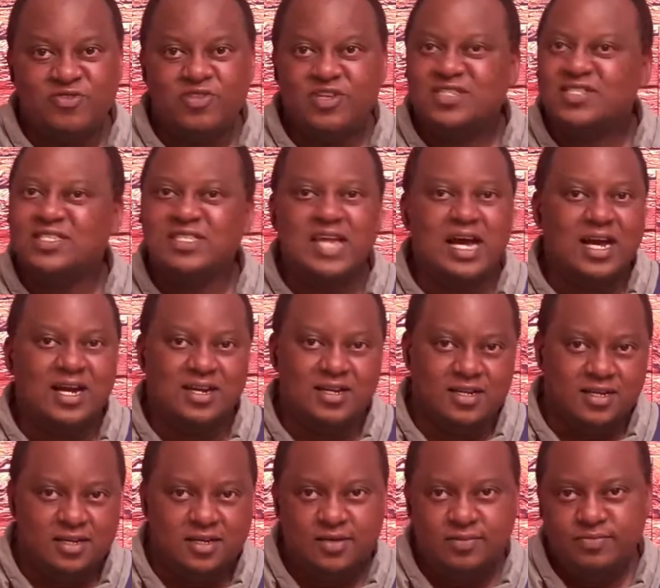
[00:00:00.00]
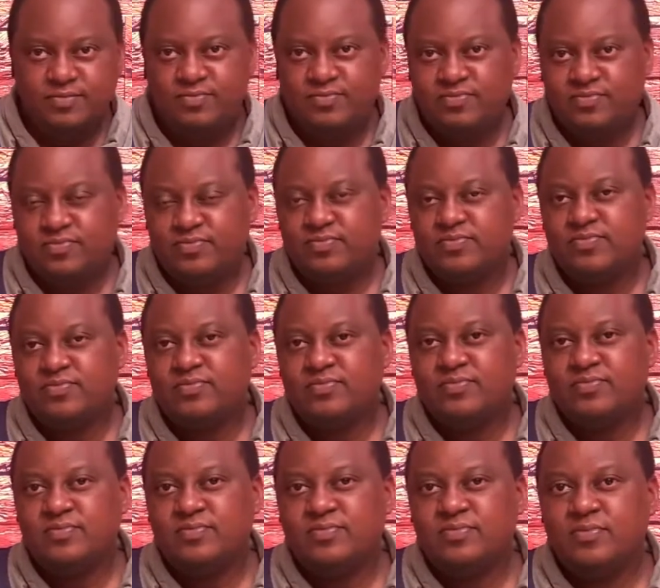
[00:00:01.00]
You're just dangling.
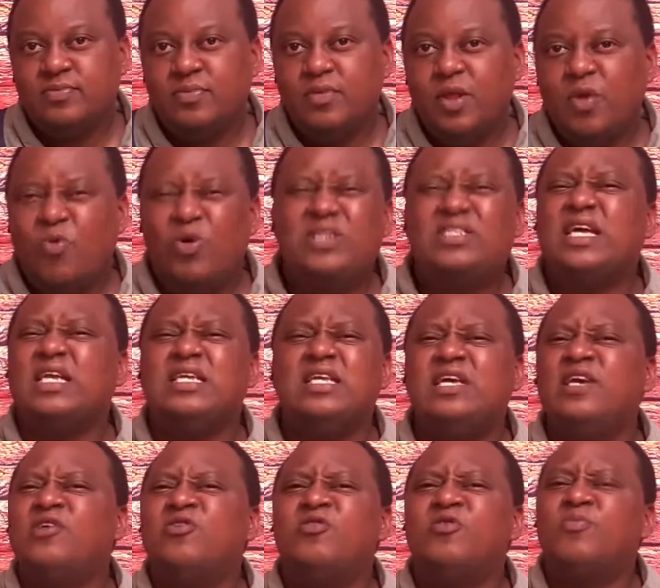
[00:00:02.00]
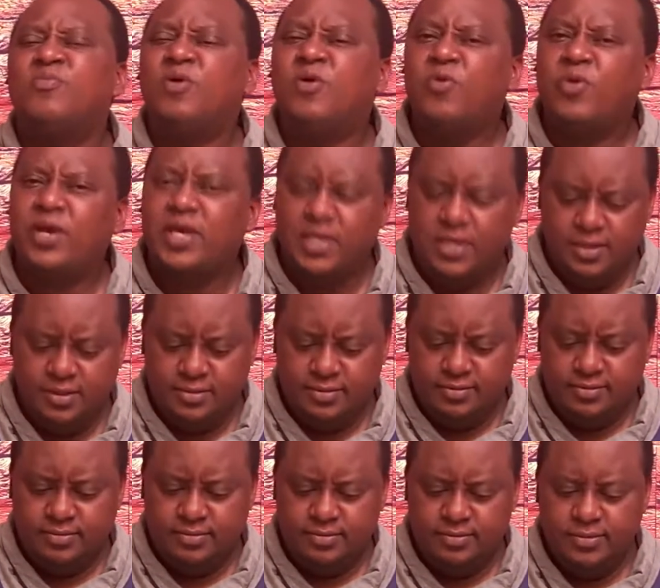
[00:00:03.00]
What an ignoble way.
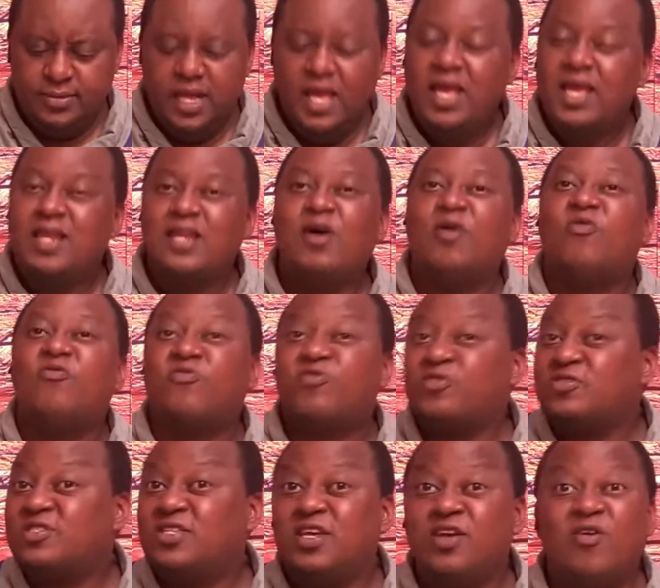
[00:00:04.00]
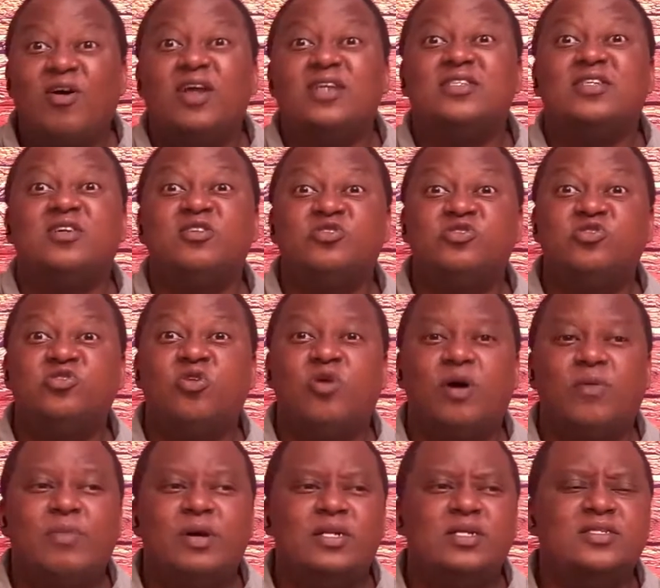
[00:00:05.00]
Now, of course, they go and tell
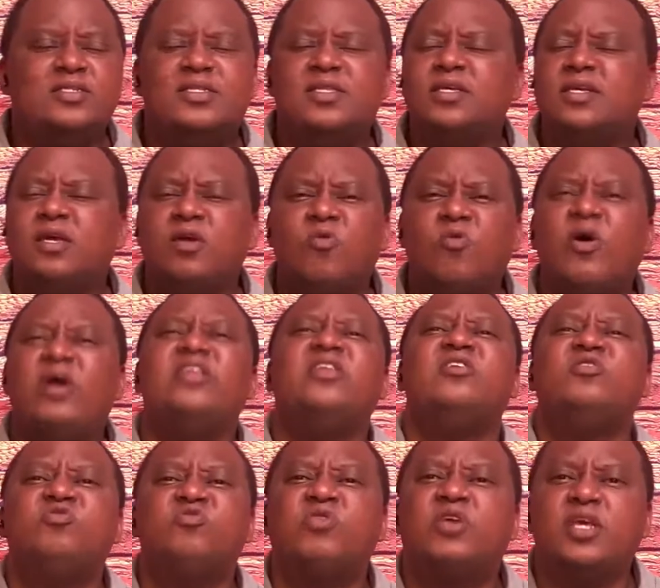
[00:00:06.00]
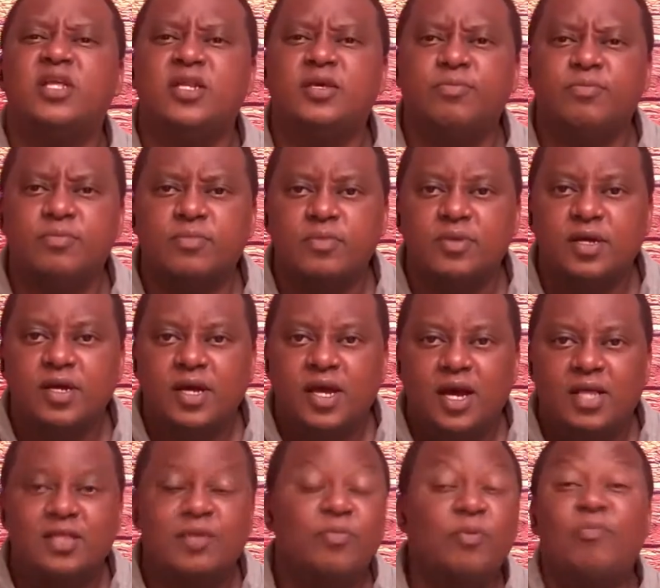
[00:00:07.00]
Joab, and he's thinking, Why did you kill him?
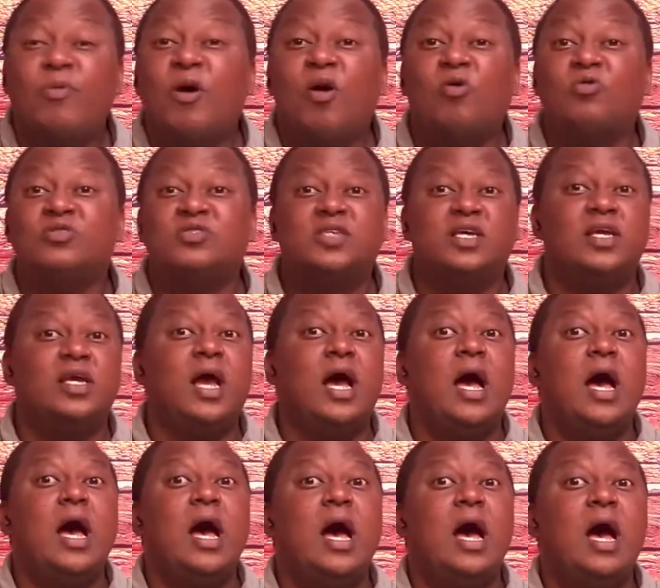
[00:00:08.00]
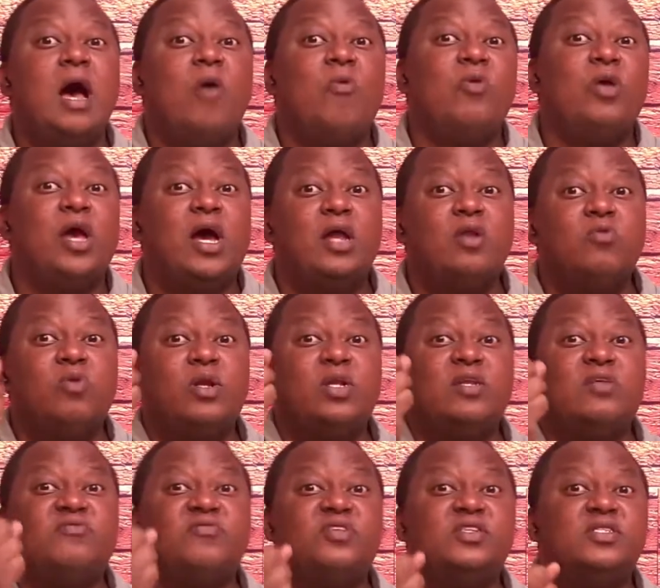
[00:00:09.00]
And the people are all saying, Ah, we heard
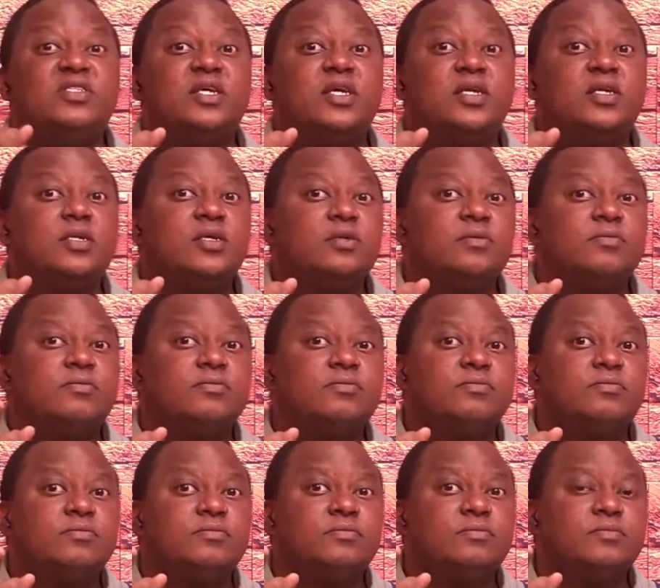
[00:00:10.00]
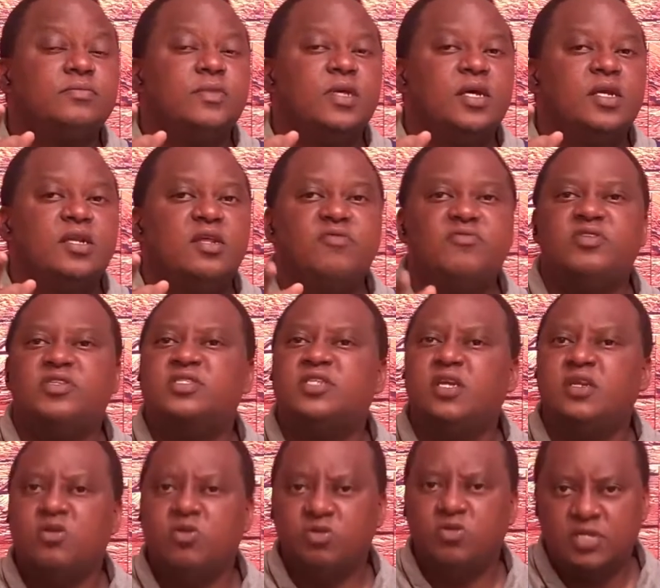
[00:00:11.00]
what David said. David
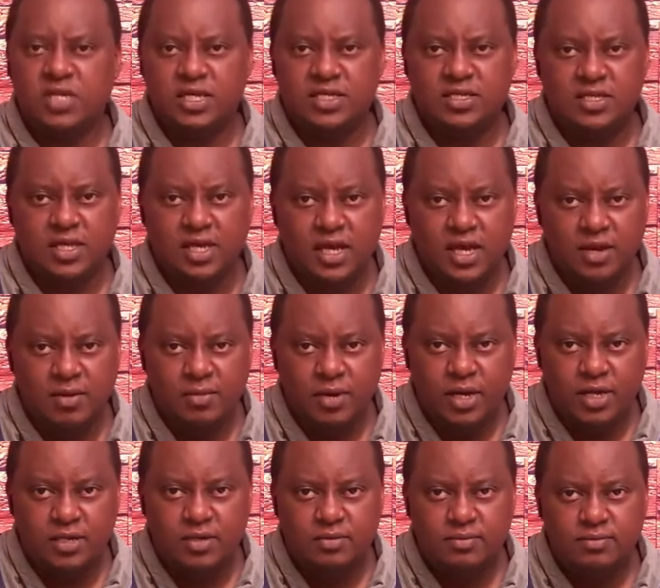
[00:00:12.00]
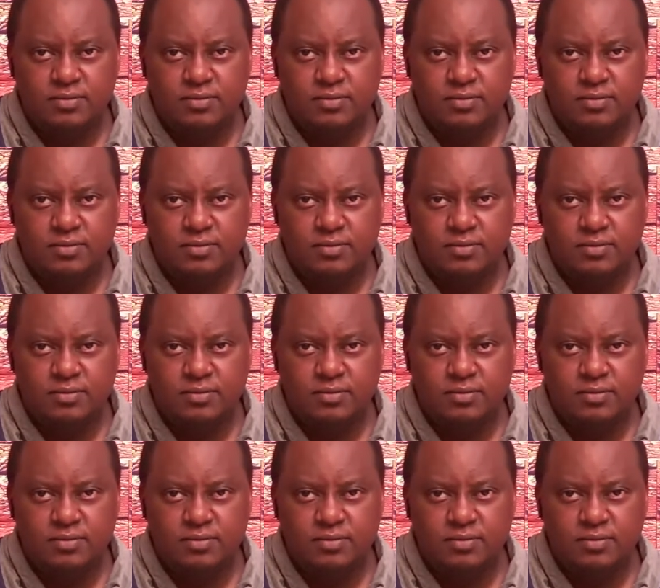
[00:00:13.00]
said, Don't touch the young man.